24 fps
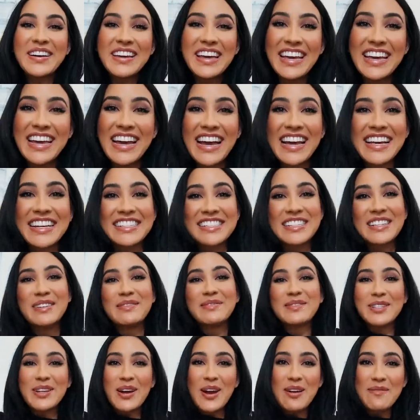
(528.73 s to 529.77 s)
Okay, guys,
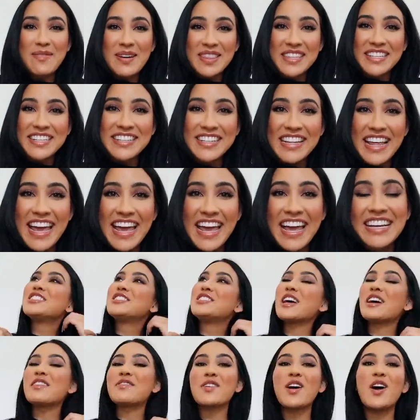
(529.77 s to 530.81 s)
I'm sorry about the delay.
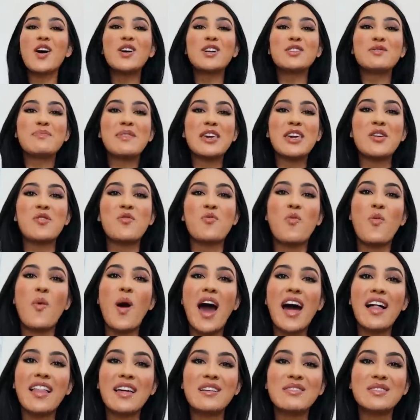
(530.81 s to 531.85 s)
Jeff called me
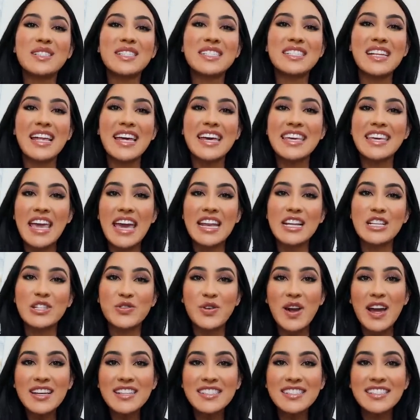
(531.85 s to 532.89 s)
while I was like getting
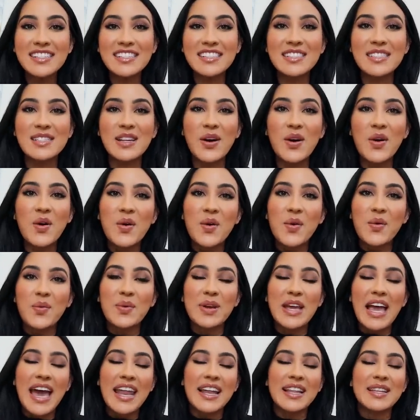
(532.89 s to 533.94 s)
dressed. So
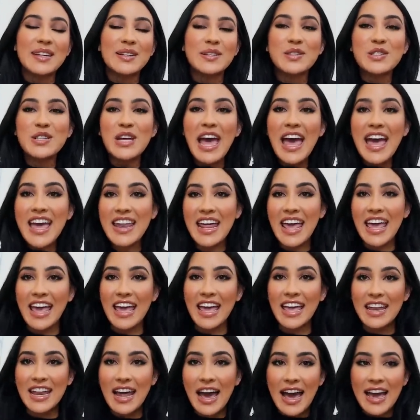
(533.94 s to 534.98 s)
we had a little chat
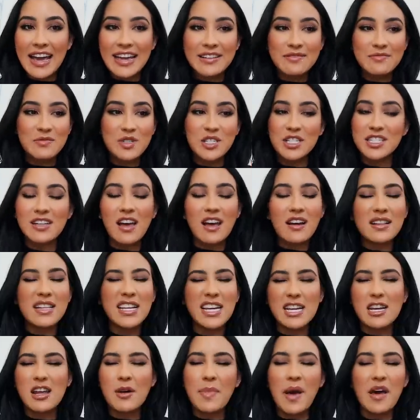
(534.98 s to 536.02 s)
and I just got
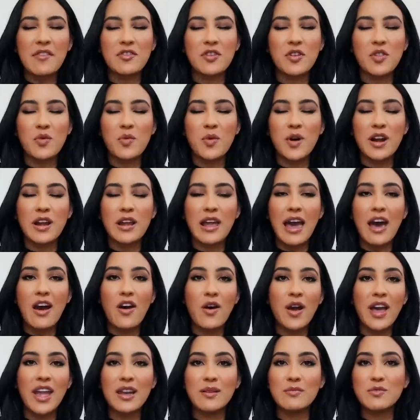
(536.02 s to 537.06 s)
cleaned up after the
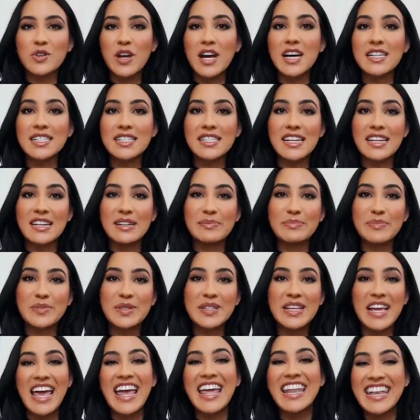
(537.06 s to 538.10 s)
workout and I'm dressed and
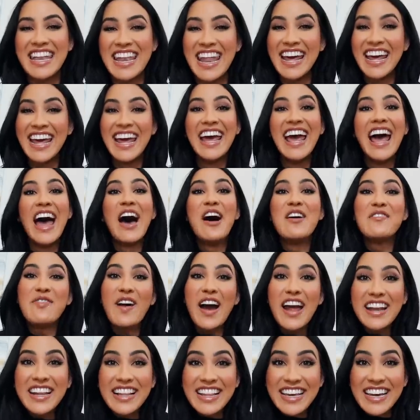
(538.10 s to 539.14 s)

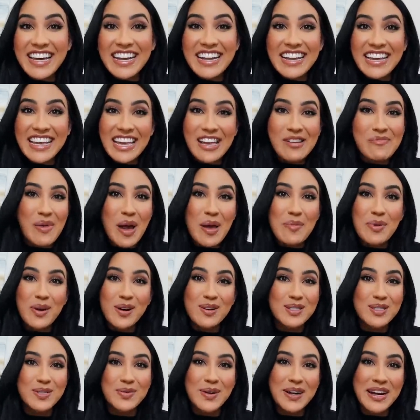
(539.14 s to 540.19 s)
finally gonna eat my
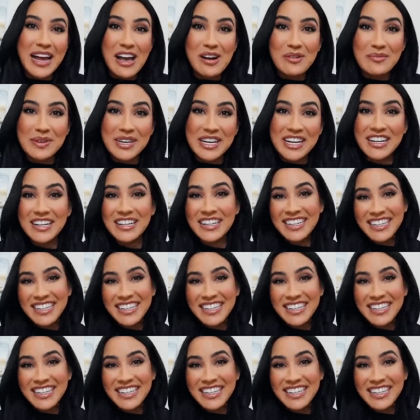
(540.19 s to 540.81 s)
post-workout meal.